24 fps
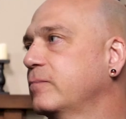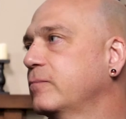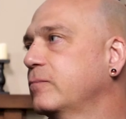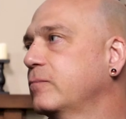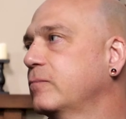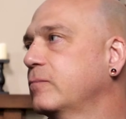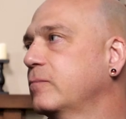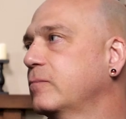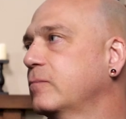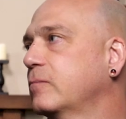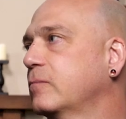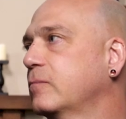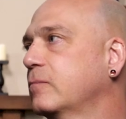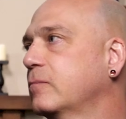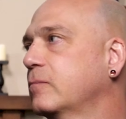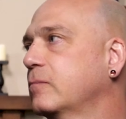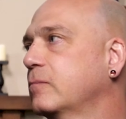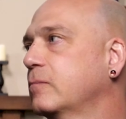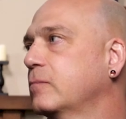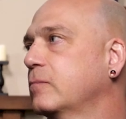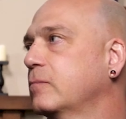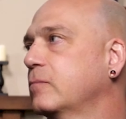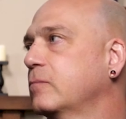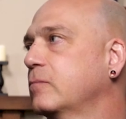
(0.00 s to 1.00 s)

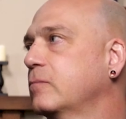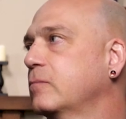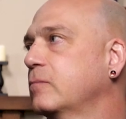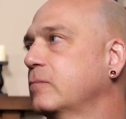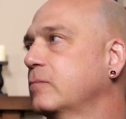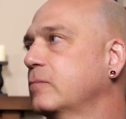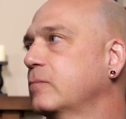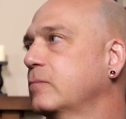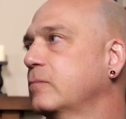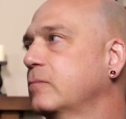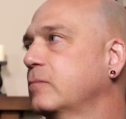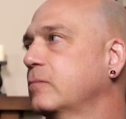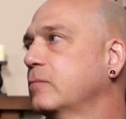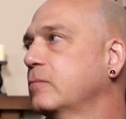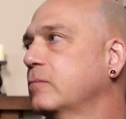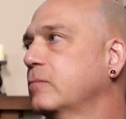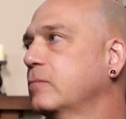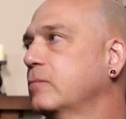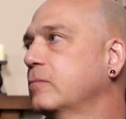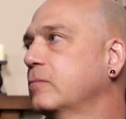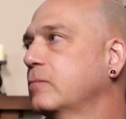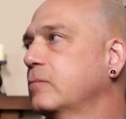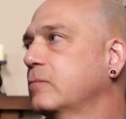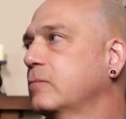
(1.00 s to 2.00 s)

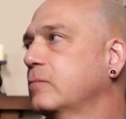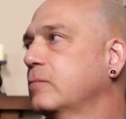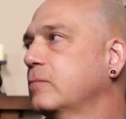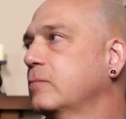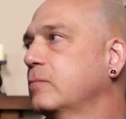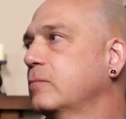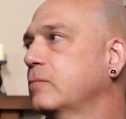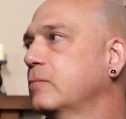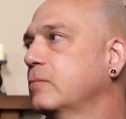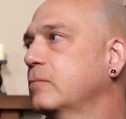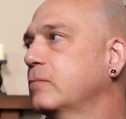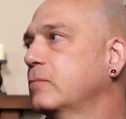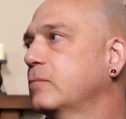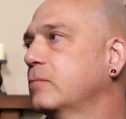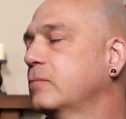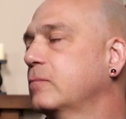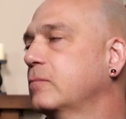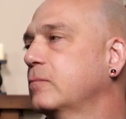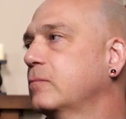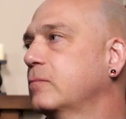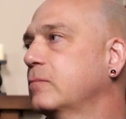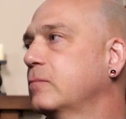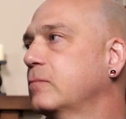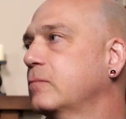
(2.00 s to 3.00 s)

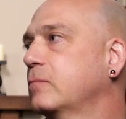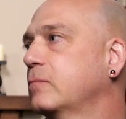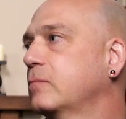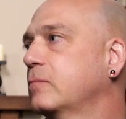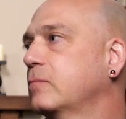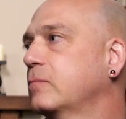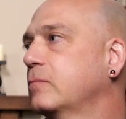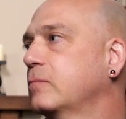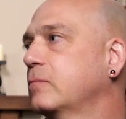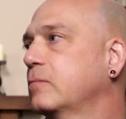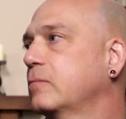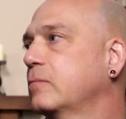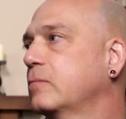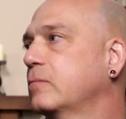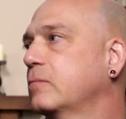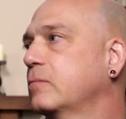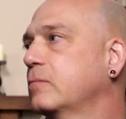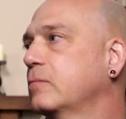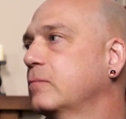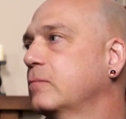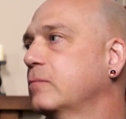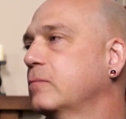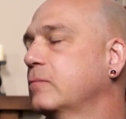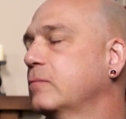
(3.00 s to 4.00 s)

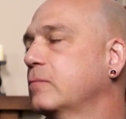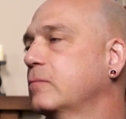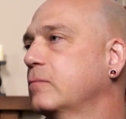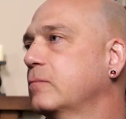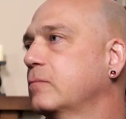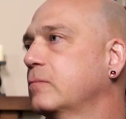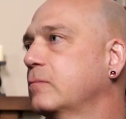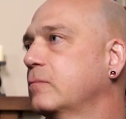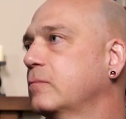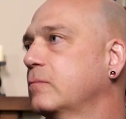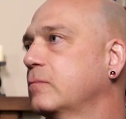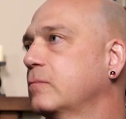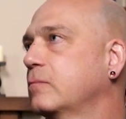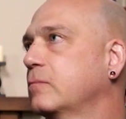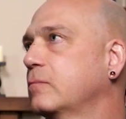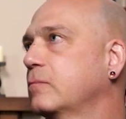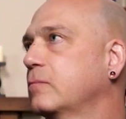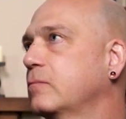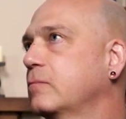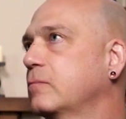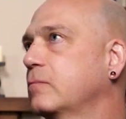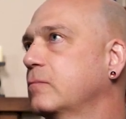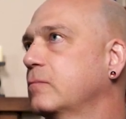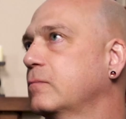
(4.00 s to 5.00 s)

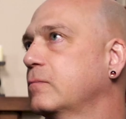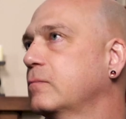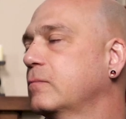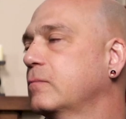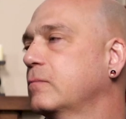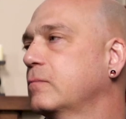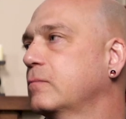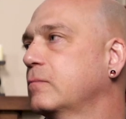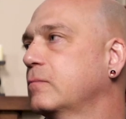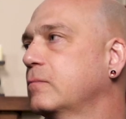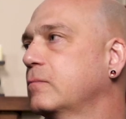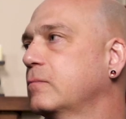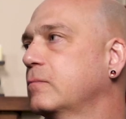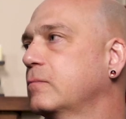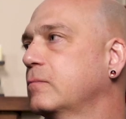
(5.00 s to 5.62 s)
[no speech]